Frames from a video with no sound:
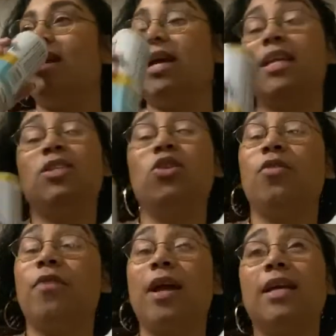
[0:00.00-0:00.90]
It is
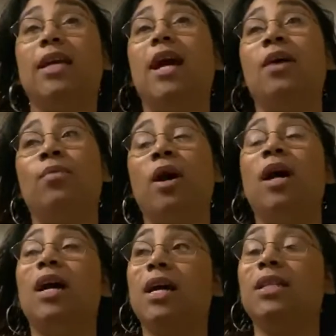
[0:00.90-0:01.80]
nerve-wracking.
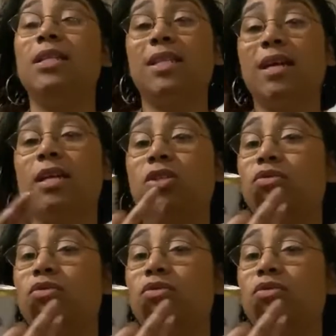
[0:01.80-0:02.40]
I can understand because